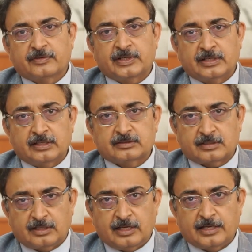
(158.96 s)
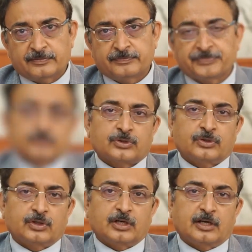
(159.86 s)
when he is alive
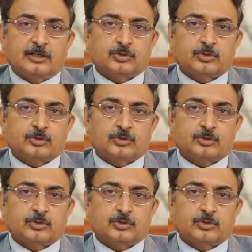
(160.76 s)
so uh,